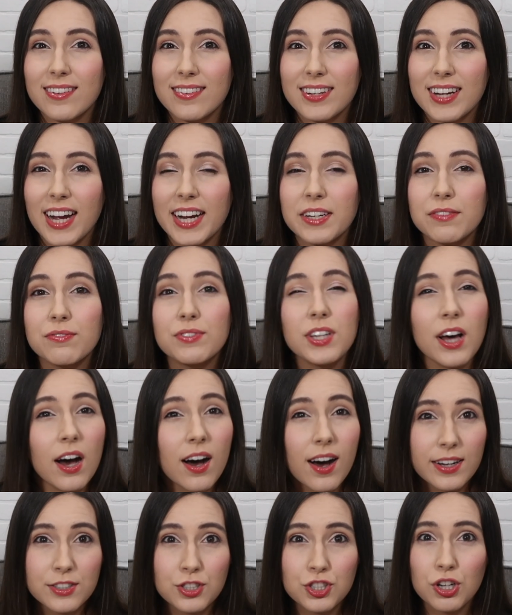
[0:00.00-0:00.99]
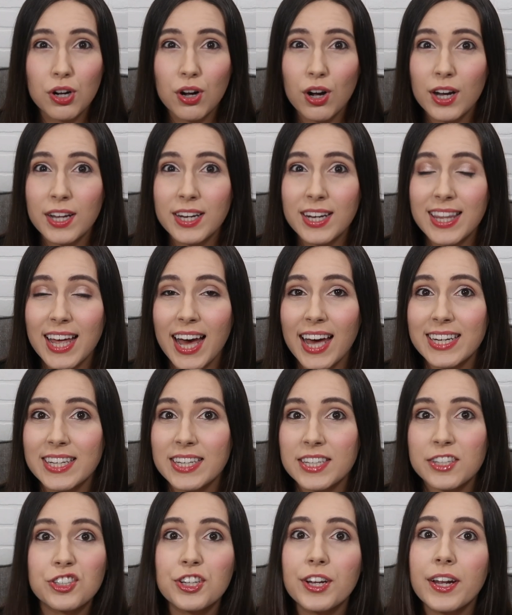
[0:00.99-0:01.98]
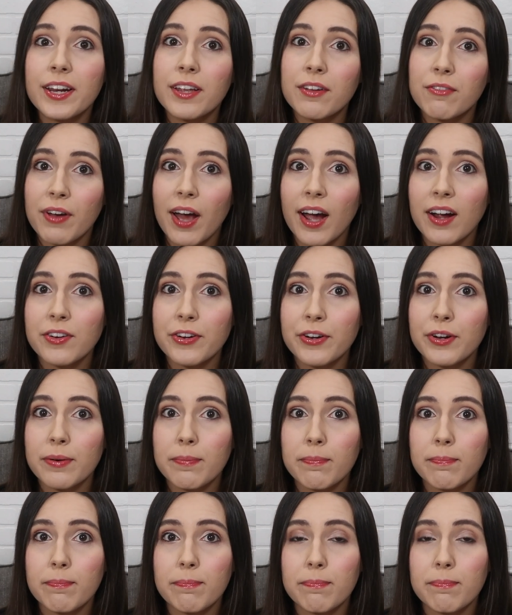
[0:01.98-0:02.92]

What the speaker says: kind of touch on that initiating factor,